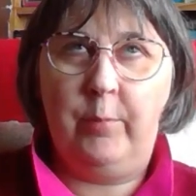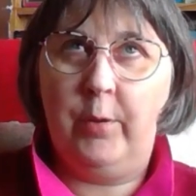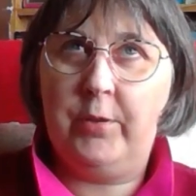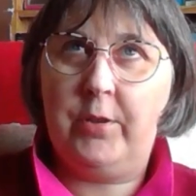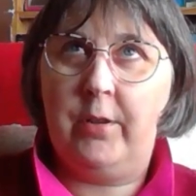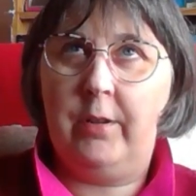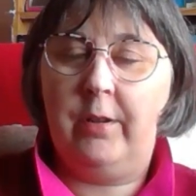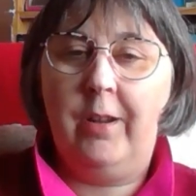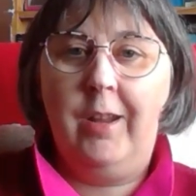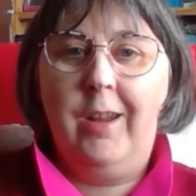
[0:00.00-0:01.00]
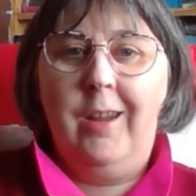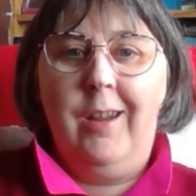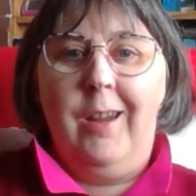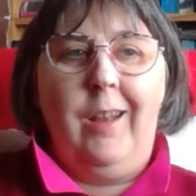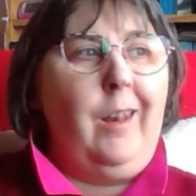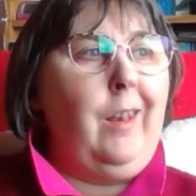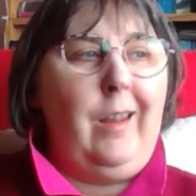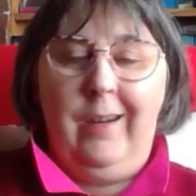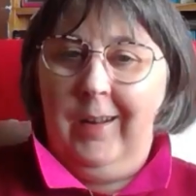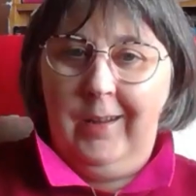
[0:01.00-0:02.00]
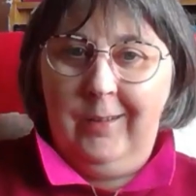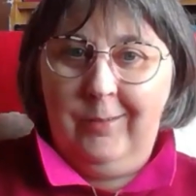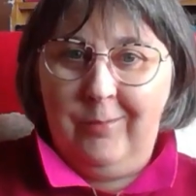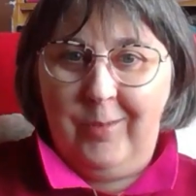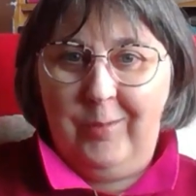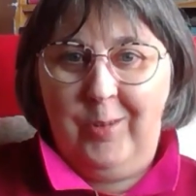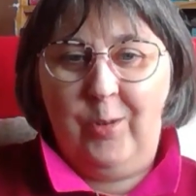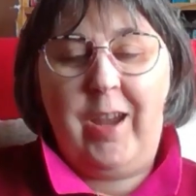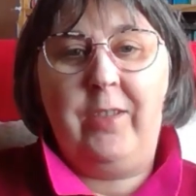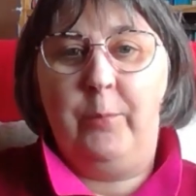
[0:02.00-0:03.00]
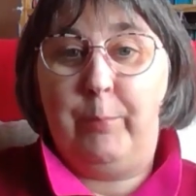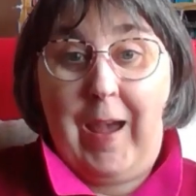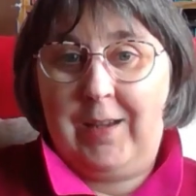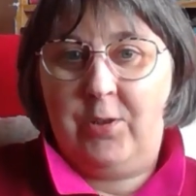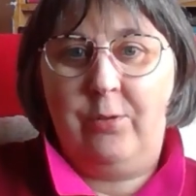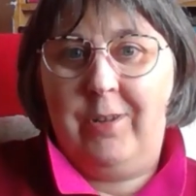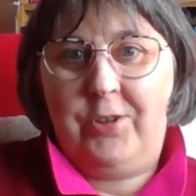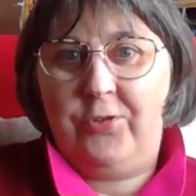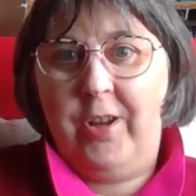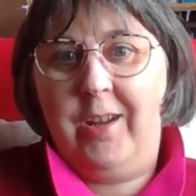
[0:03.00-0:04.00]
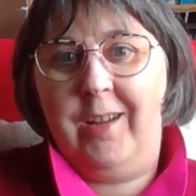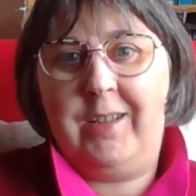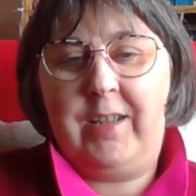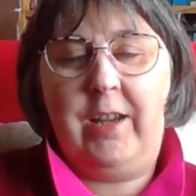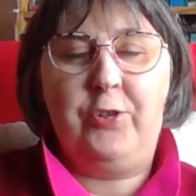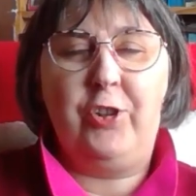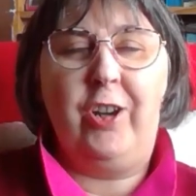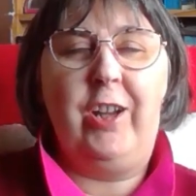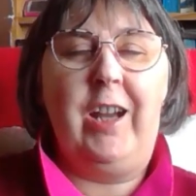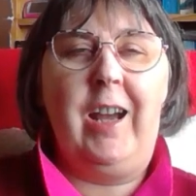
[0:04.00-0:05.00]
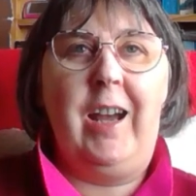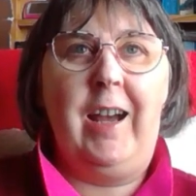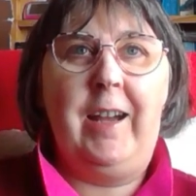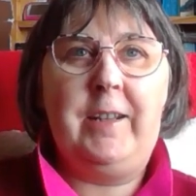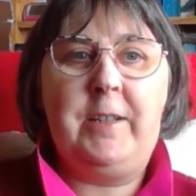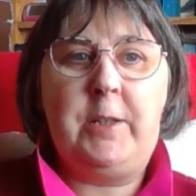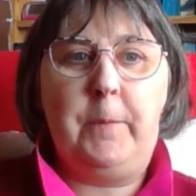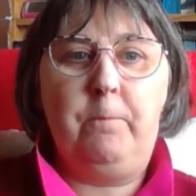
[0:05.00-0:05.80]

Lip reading: Boston, learning, getting their backstory straight, etc. And